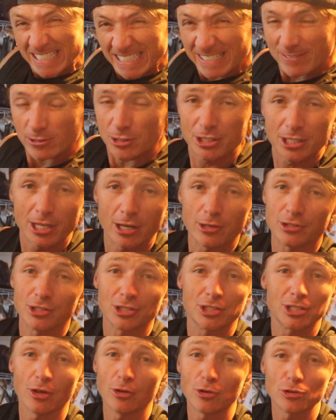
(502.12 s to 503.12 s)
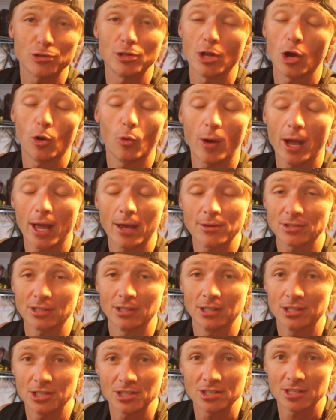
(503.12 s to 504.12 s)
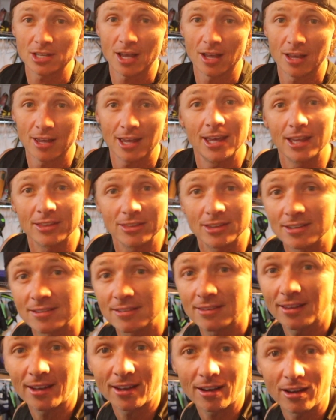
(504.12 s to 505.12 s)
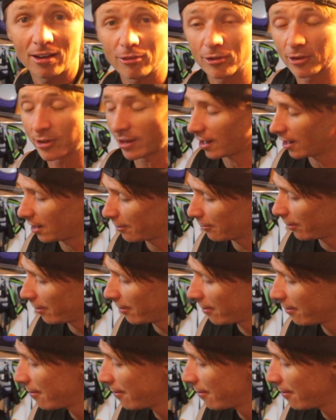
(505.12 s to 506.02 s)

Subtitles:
Which goes to show there's no way I was going to just hit this thing off with a hammer.